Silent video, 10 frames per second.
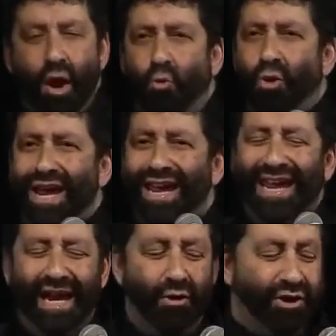We
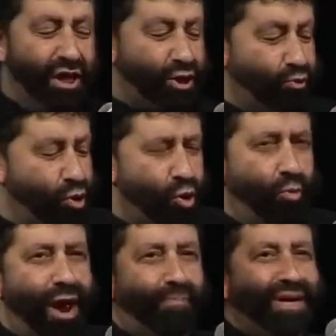here in this
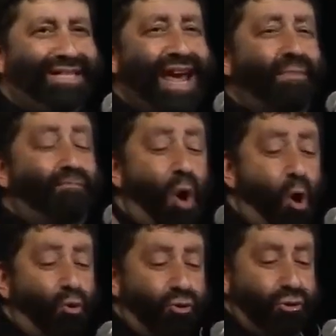room represent
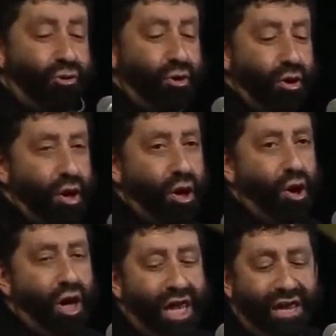both,
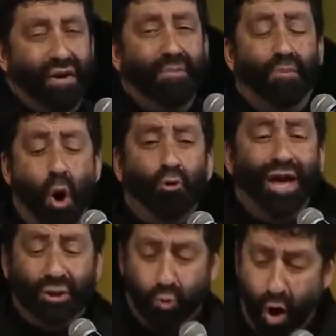even both
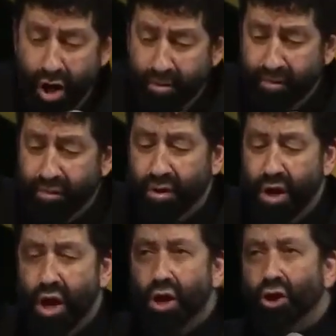as one.
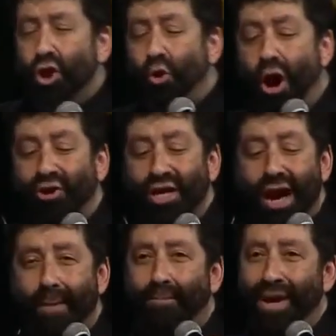You are the
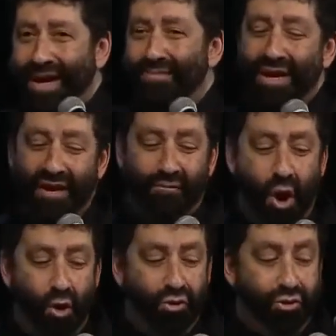epitome of
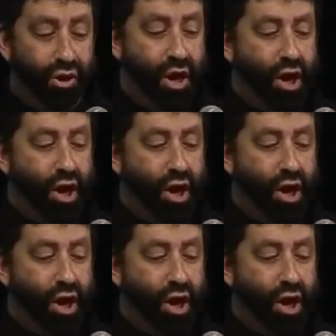both.